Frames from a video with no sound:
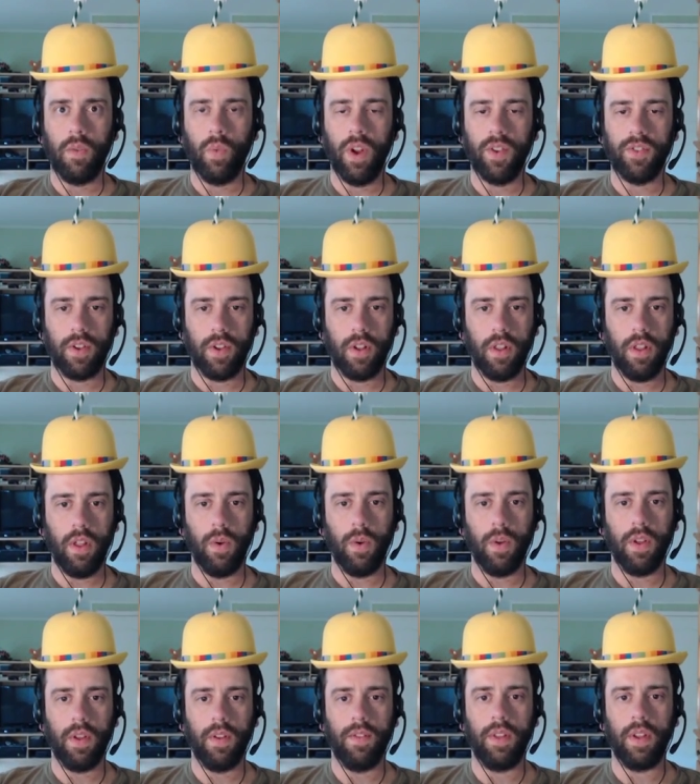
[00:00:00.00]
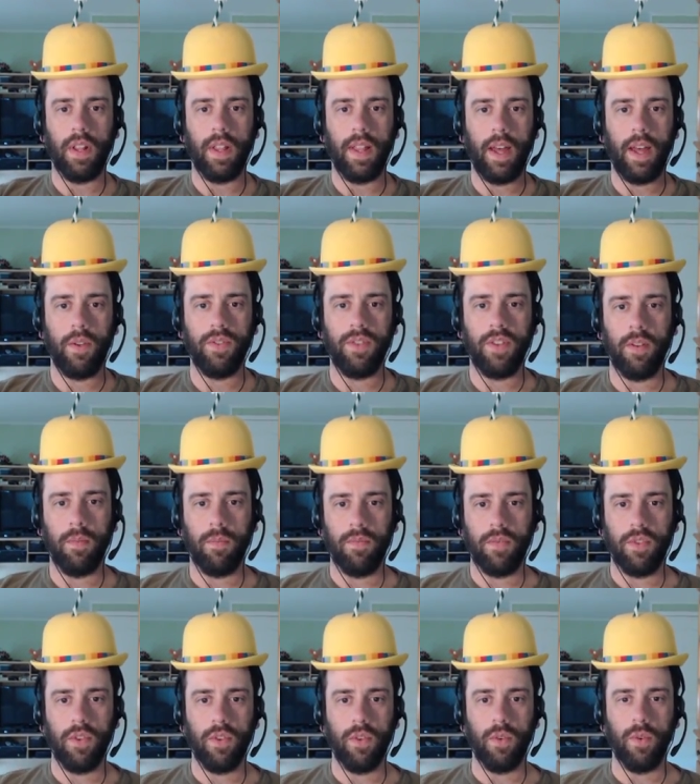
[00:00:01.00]
wears a cloak that allows him
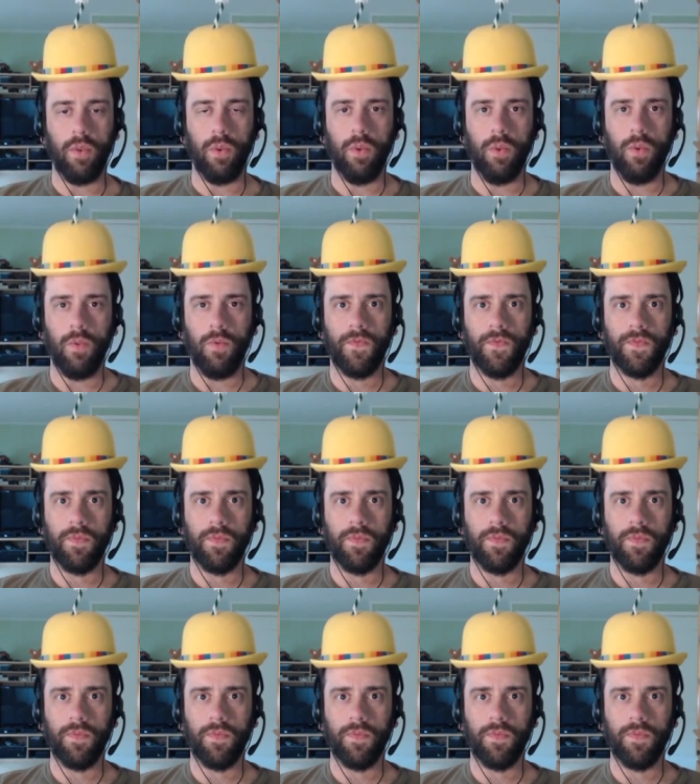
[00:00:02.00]
to